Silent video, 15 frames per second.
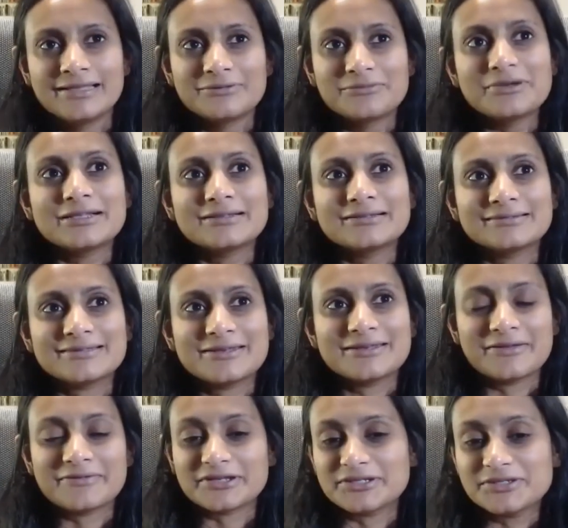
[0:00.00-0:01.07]
well, you know,
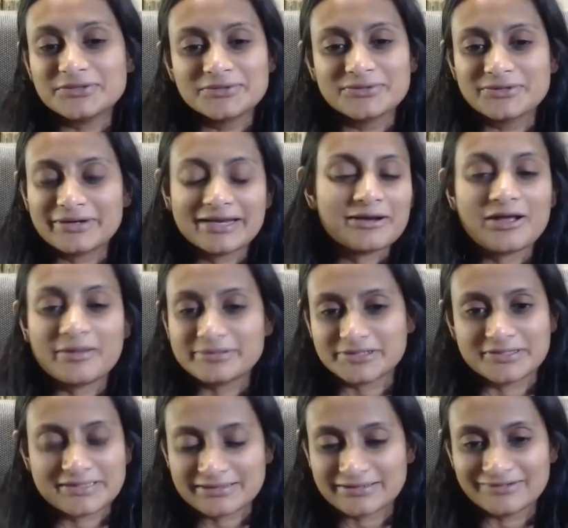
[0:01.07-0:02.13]
I've got two great
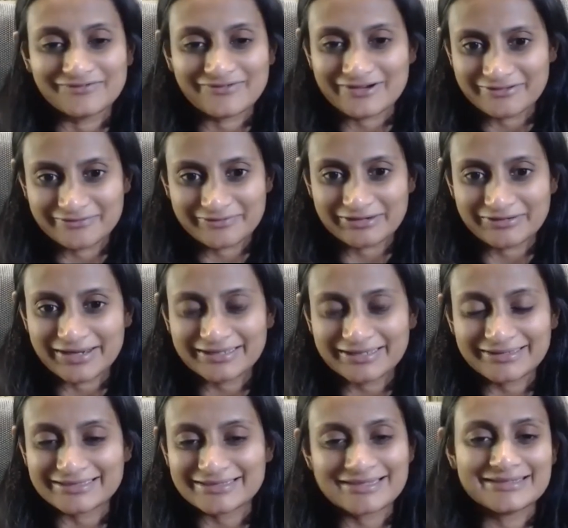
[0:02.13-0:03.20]
options here in front of me, right?
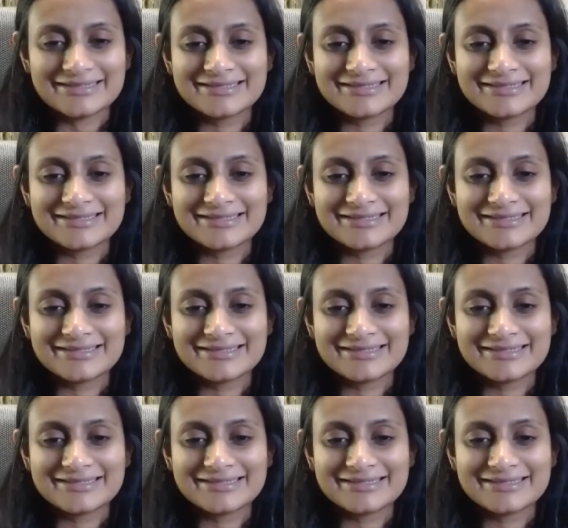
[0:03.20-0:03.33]
Like that,